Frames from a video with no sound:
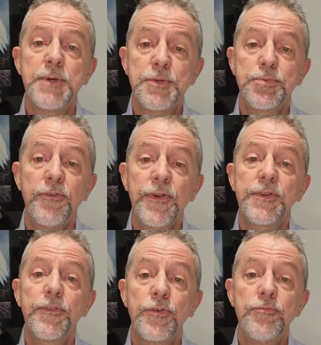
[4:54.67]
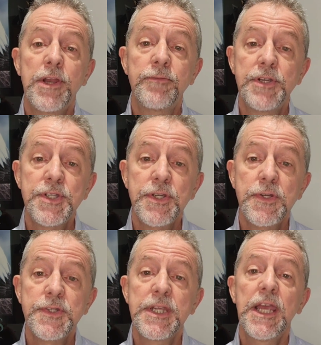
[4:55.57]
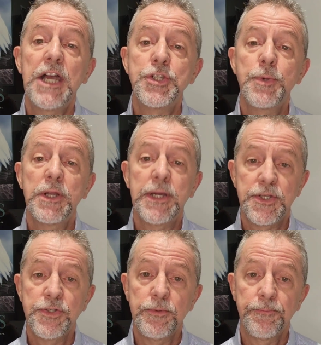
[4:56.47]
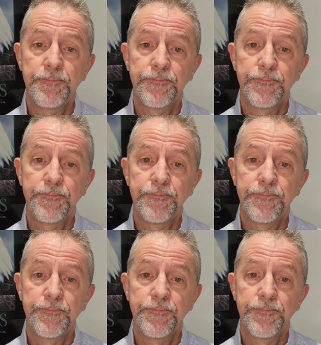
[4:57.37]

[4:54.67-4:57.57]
much profit through rental returns as you would like to.